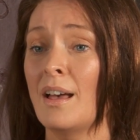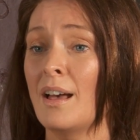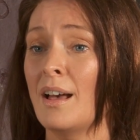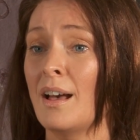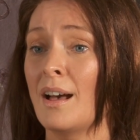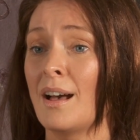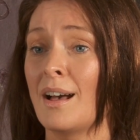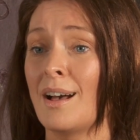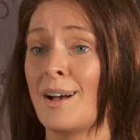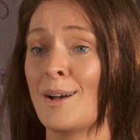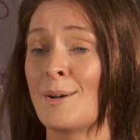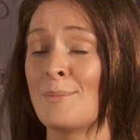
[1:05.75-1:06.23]

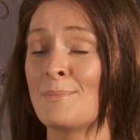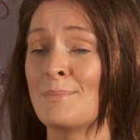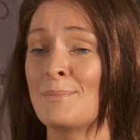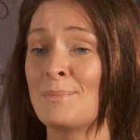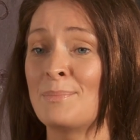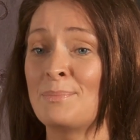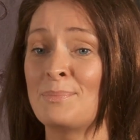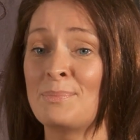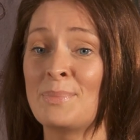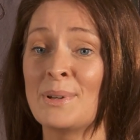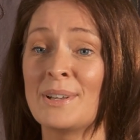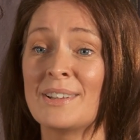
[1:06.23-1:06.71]

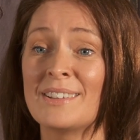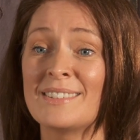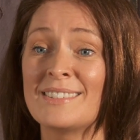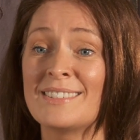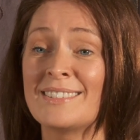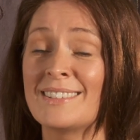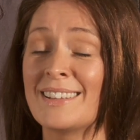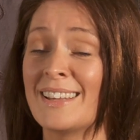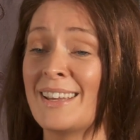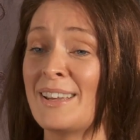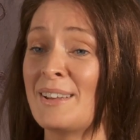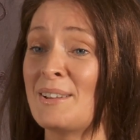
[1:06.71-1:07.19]

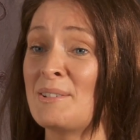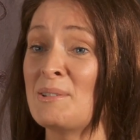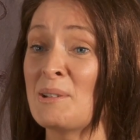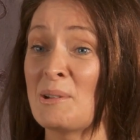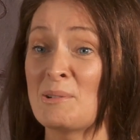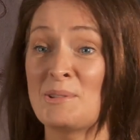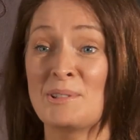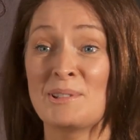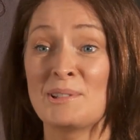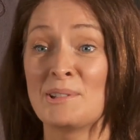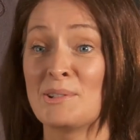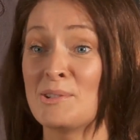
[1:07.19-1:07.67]
But
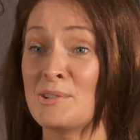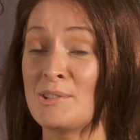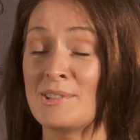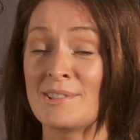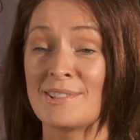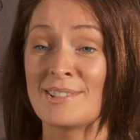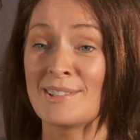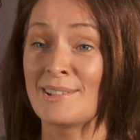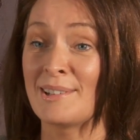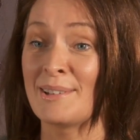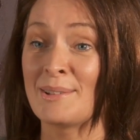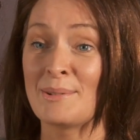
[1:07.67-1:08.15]
no
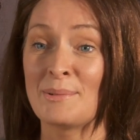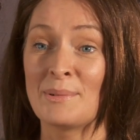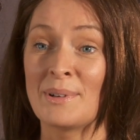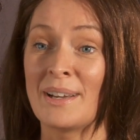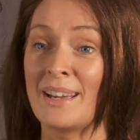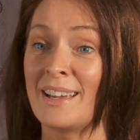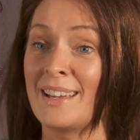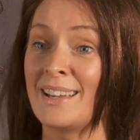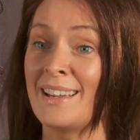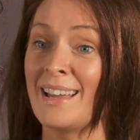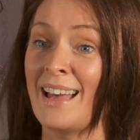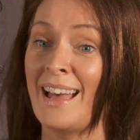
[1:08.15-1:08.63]
solutions either
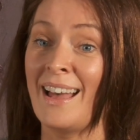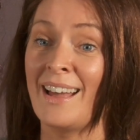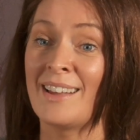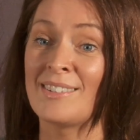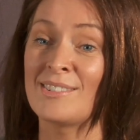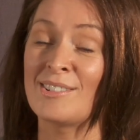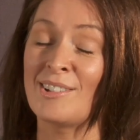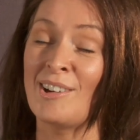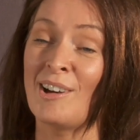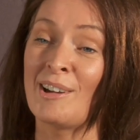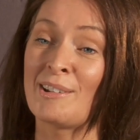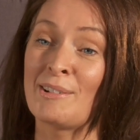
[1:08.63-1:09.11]
way,
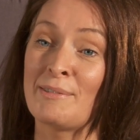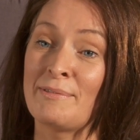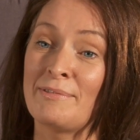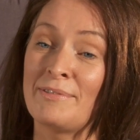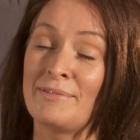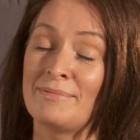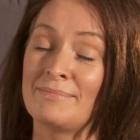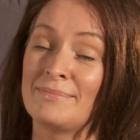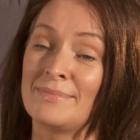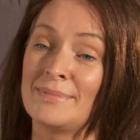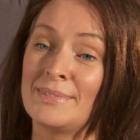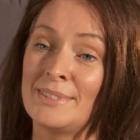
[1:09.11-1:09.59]
and kind of,